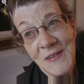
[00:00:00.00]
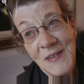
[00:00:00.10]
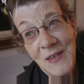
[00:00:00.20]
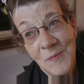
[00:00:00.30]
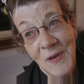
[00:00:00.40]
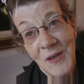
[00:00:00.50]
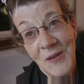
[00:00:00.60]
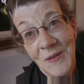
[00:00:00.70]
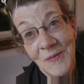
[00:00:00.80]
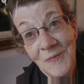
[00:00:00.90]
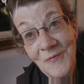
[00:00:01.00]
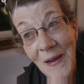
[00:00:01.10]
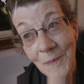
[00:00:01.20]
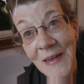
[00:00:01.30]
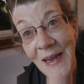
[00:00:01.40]
Seeing my
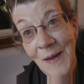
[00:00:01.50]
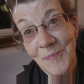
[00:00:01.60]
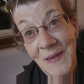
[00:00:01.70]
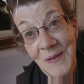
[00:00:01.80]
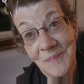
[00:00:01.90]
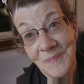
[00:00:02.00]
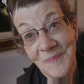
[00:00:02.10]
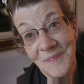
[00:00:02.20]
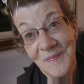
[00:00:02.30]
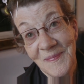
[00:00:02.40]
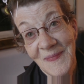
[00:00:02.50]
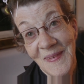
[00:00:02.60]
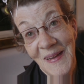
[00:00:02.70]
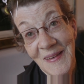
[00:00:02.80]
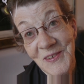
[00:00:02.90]
family happy
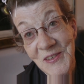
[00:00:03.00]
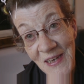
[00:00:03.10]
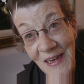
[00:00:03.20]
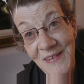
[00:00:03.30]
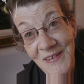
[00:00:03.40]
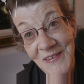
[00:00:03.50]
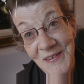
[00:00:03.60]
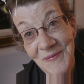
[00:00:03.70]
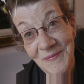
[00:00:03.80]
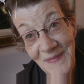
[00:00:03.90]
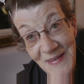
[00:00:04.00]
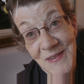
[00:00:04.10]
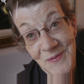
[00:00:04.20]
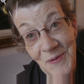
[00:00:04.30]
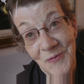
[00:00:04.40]
and contented,
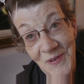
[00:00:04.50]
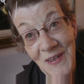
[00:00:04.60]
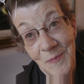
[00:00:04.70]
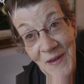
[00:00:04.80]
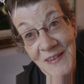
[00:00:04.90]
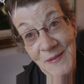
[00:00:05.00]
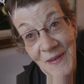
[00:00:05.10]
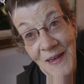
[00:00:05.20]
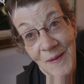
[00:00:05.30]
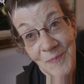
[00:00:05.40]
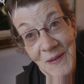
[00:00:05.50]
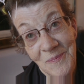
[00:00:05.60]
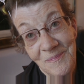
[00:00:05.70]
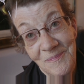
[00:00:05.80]
that's what really makes me happy.